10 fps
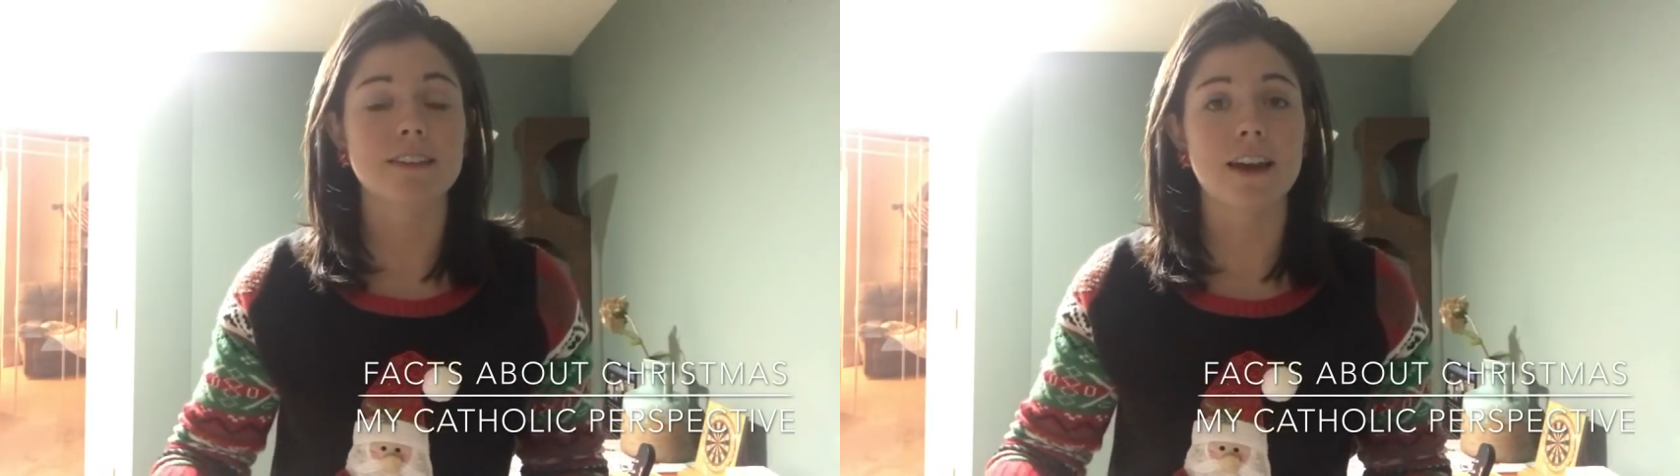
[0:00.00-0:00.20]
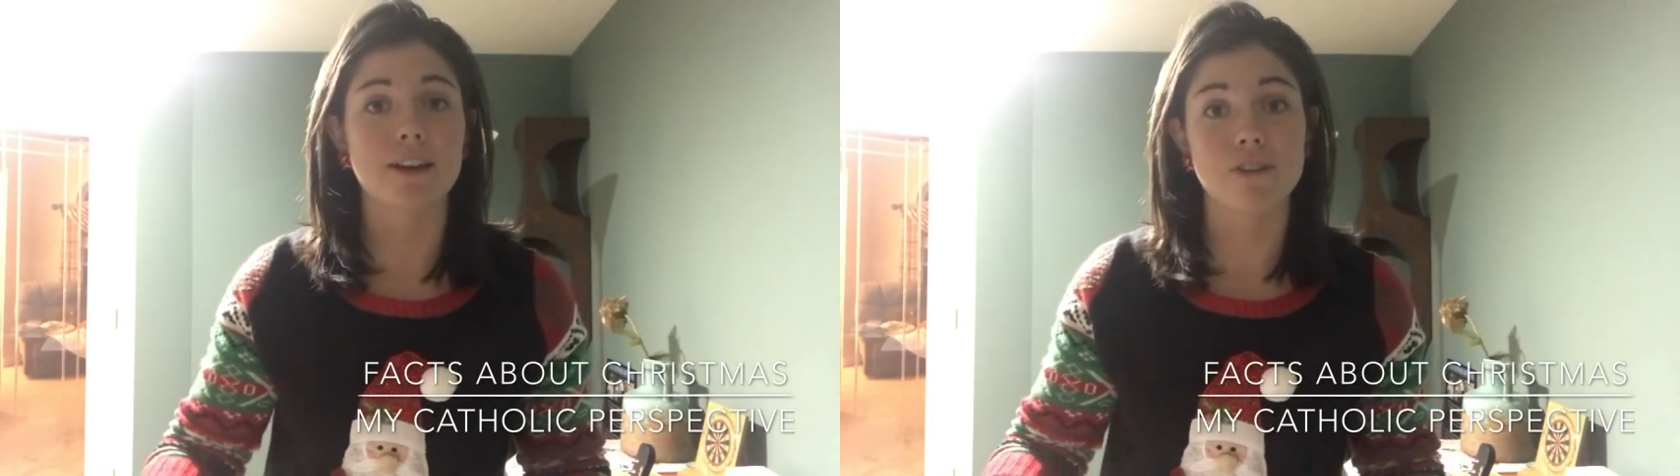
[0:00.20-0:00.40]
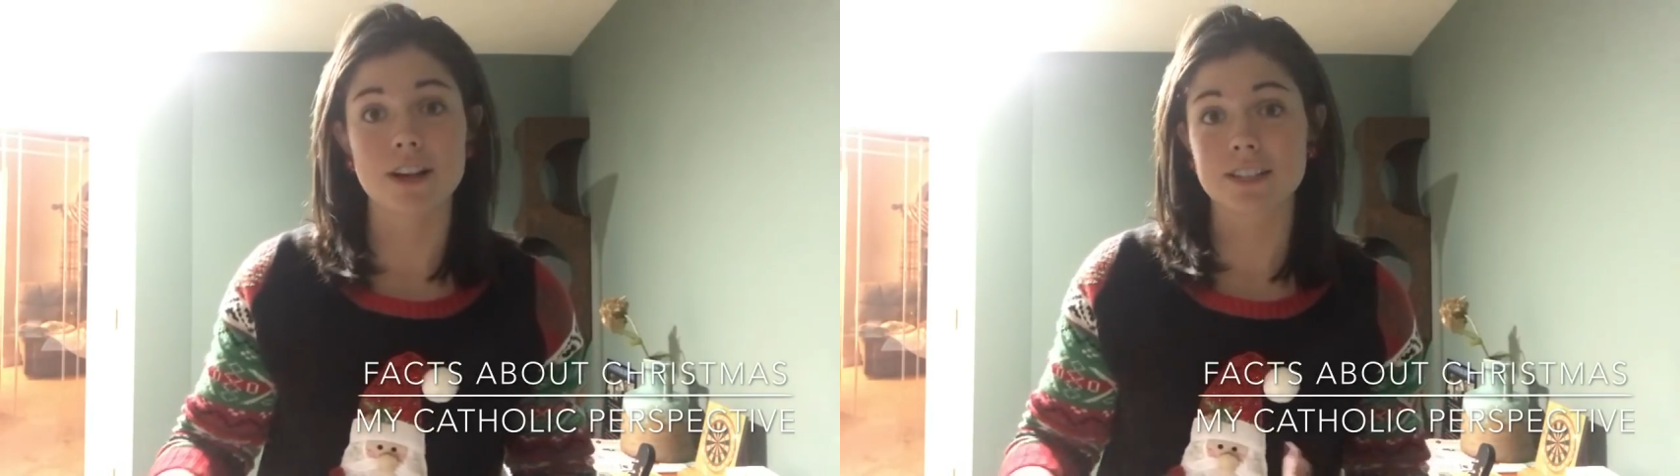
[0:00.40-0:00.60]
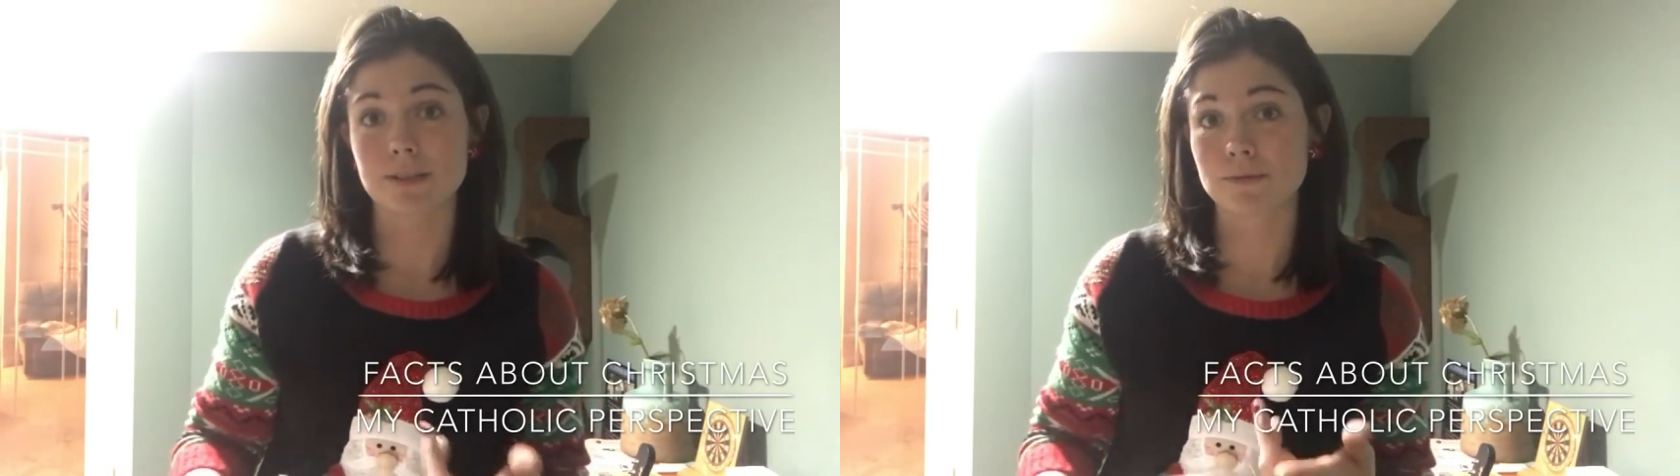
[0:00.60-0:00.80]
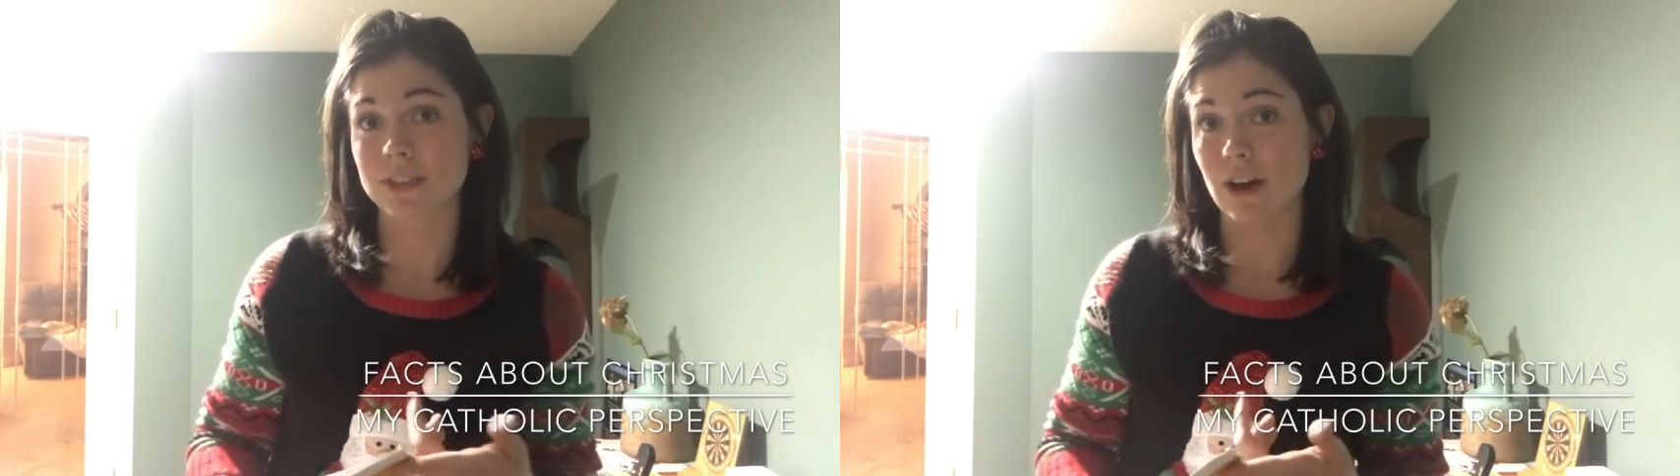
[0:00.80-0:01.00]
that Christ
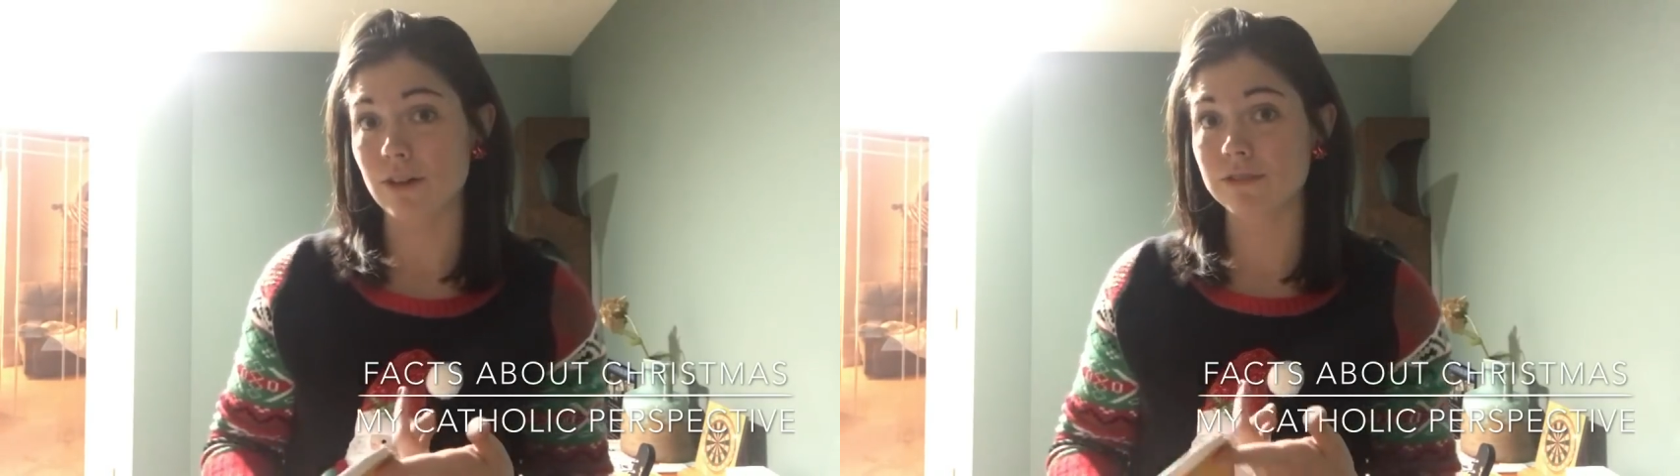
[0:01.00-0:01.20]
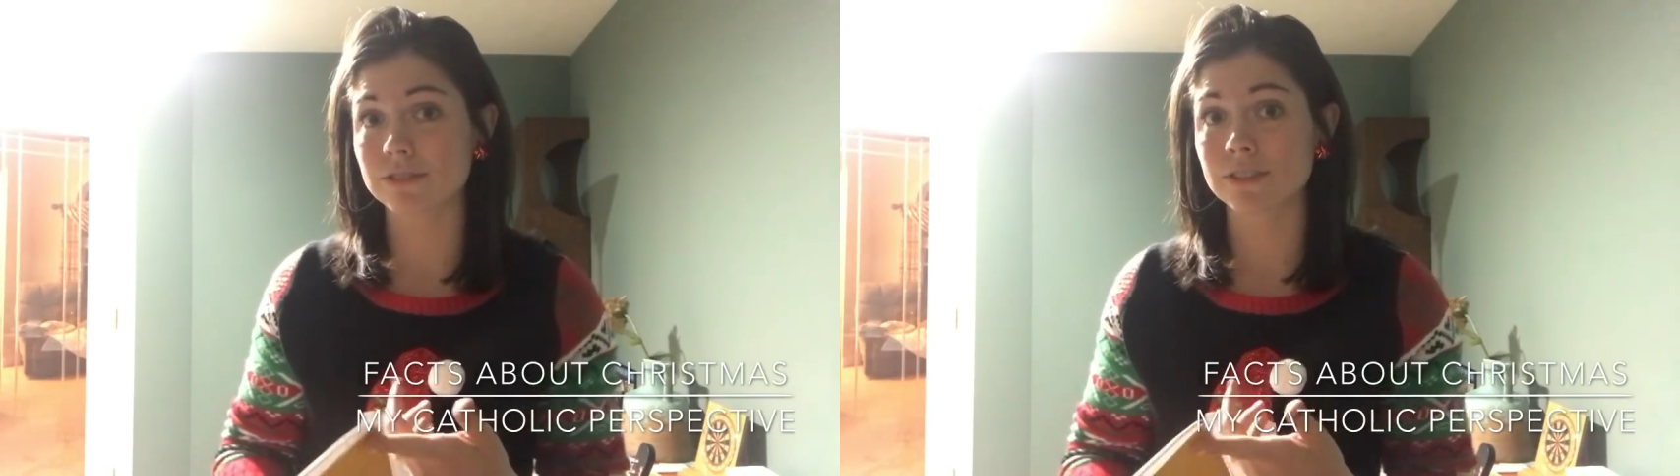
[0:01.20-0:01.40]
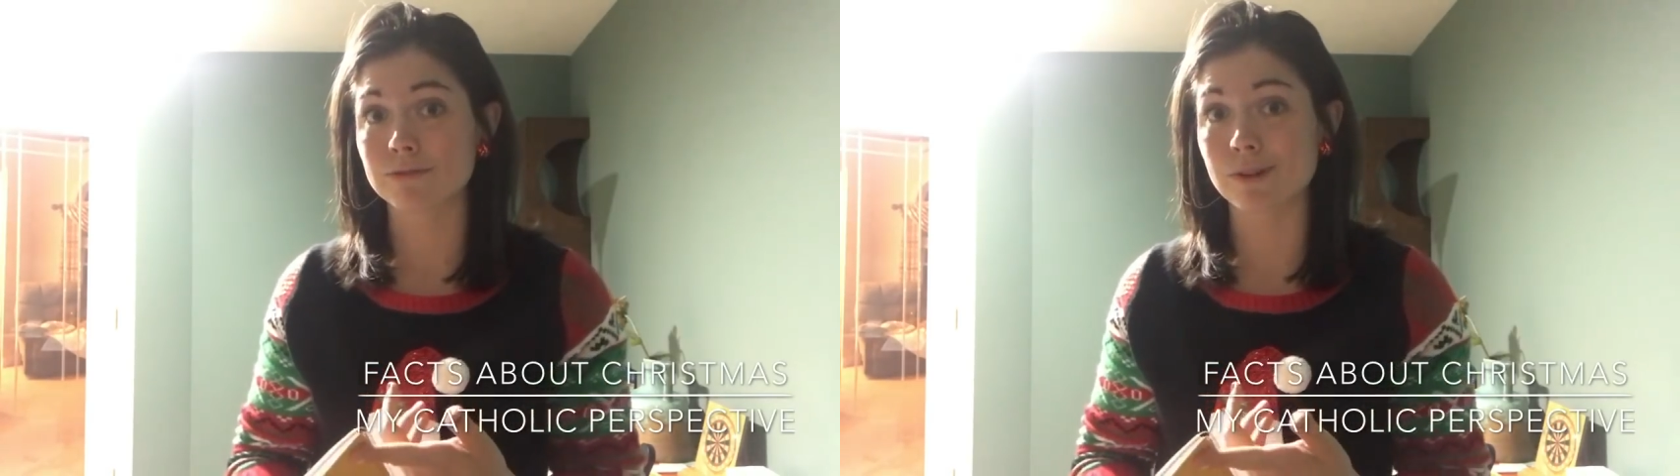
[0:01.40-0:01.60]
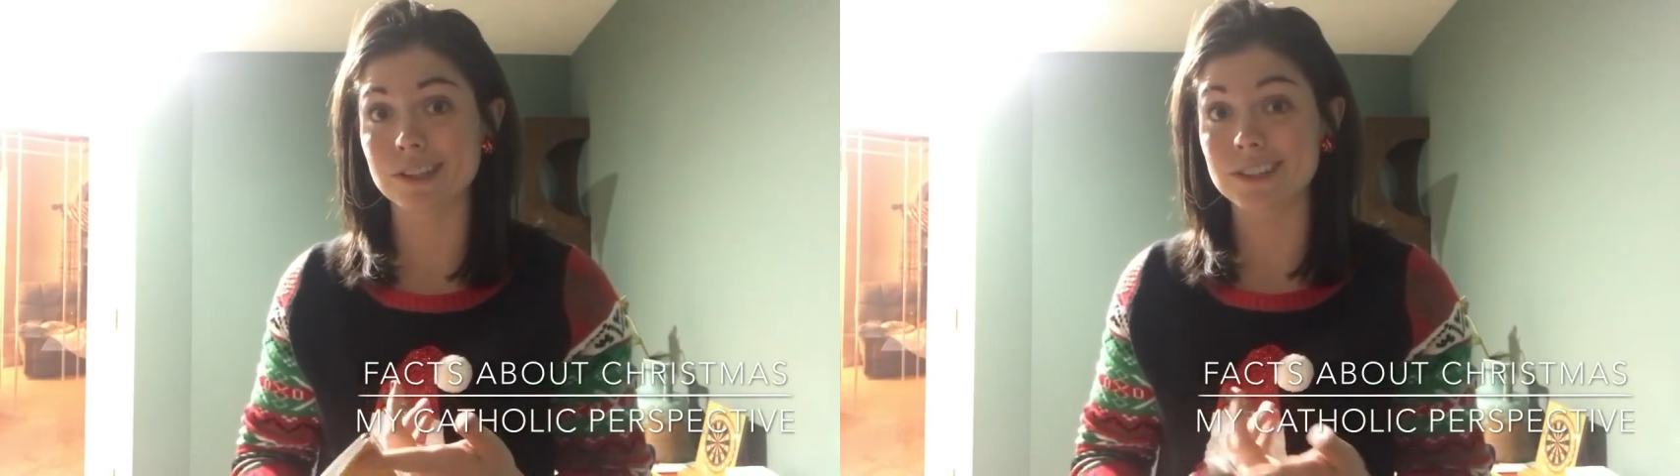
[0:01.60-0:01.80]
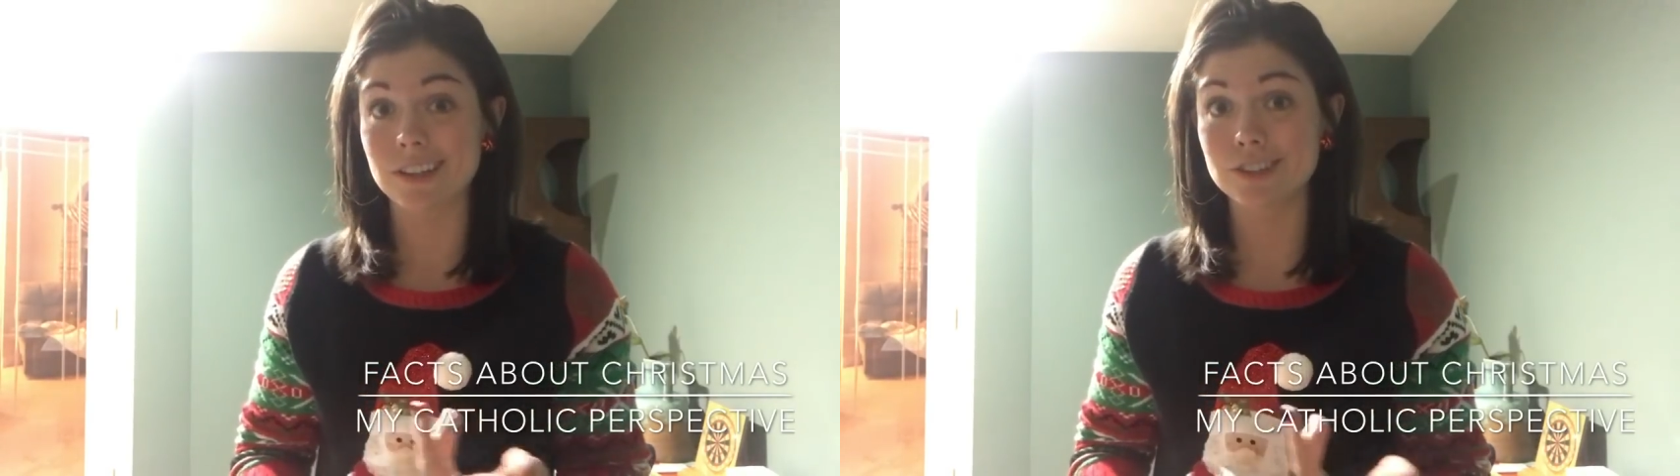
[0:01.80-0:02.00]
himself
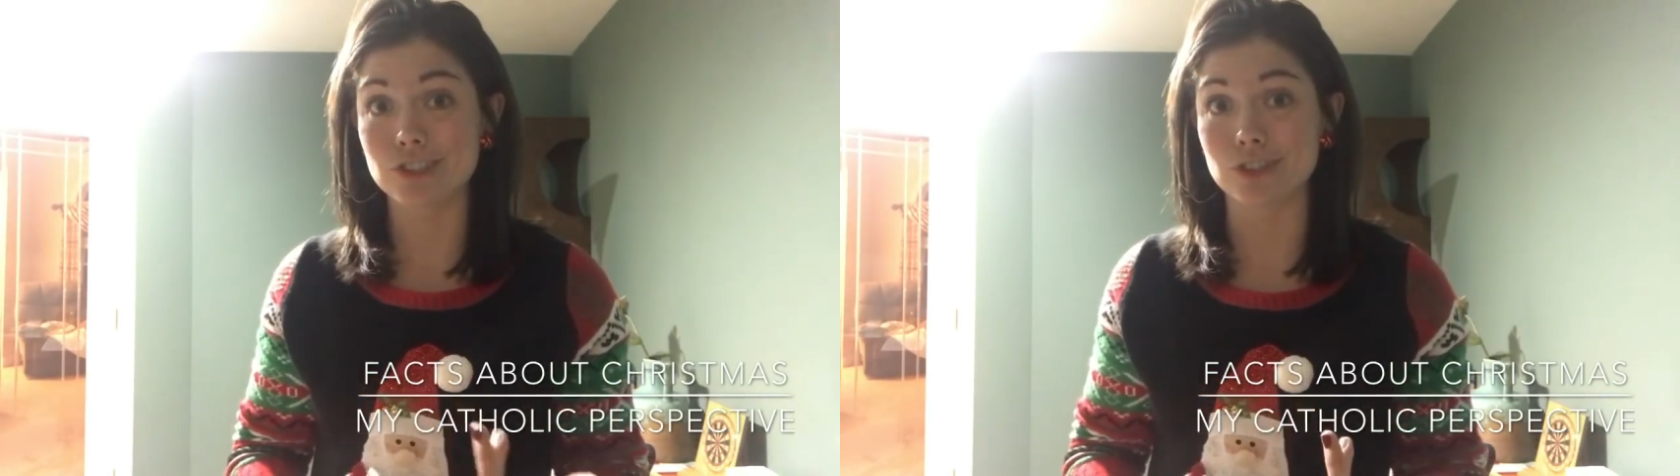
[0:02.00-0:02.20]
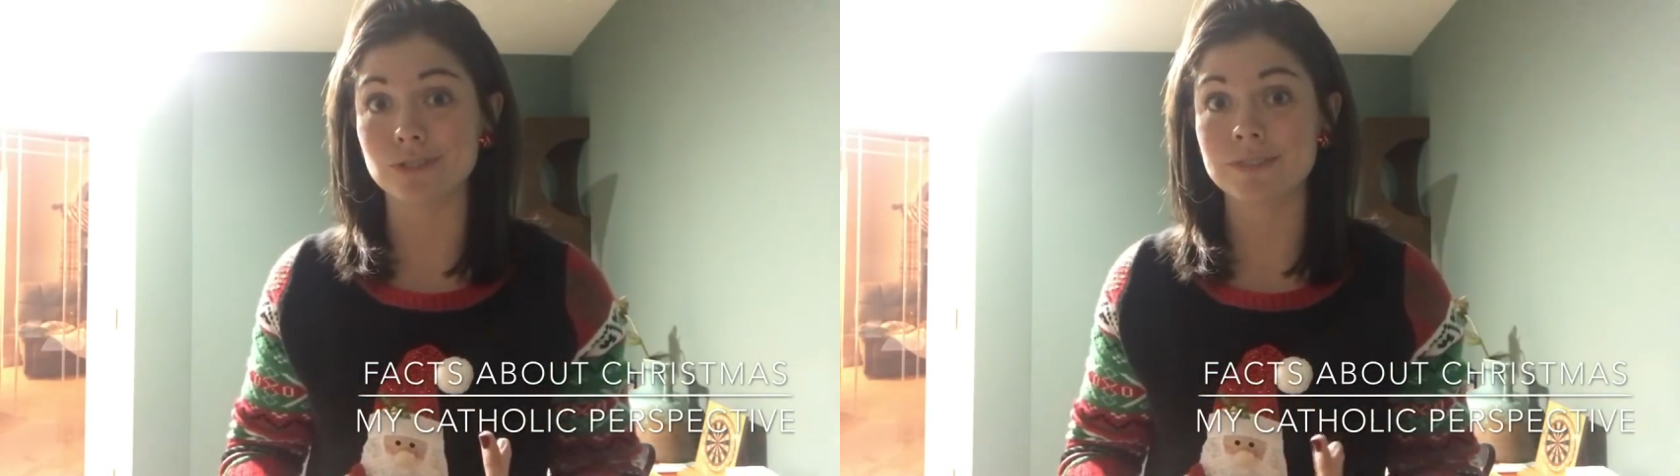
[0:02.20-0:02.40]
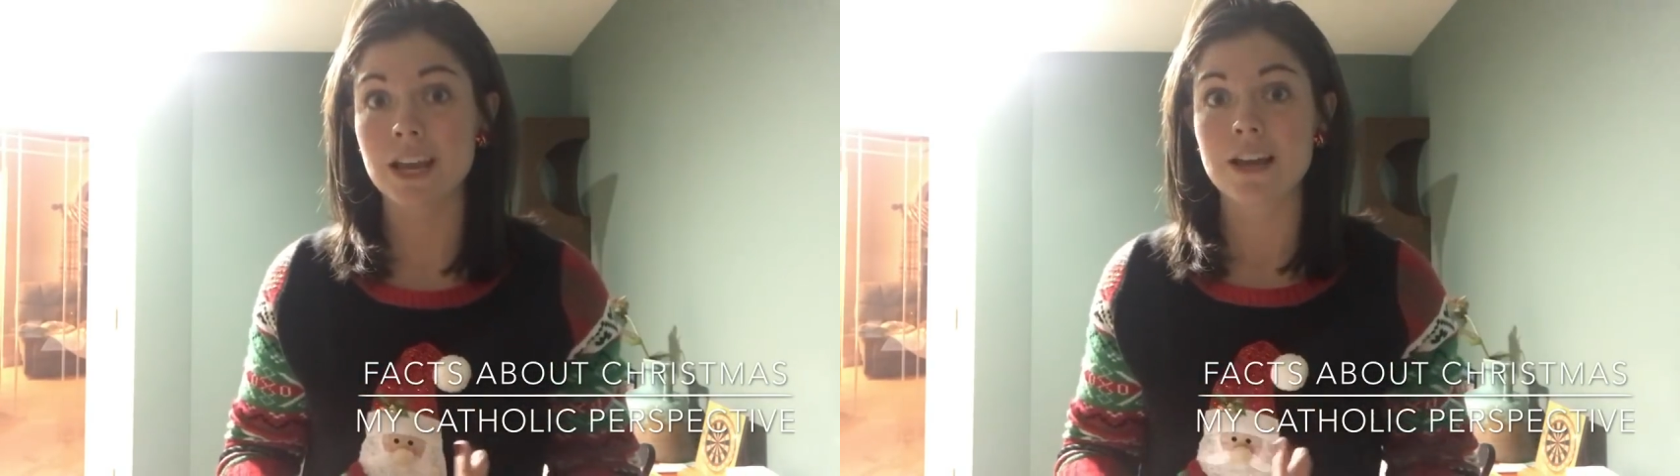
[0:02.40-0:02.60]
was a Jew.